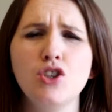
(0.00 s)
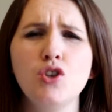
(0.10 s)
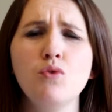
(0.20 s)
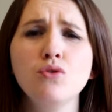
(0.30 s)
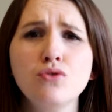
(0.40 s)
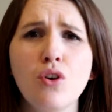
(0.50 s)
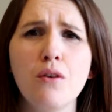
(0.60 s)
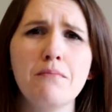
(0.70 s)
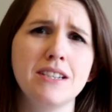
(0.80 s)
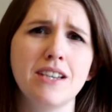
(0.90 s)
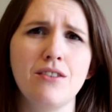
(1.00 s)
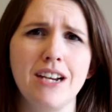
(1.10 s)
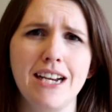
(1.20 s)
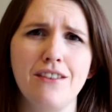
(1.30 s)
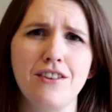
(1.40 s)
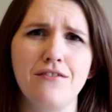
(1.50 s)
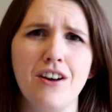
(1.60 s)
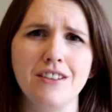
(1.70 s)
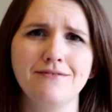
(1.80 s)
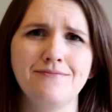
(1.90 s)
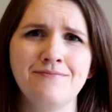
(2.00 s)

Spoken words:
You will not miss out on any of the fun.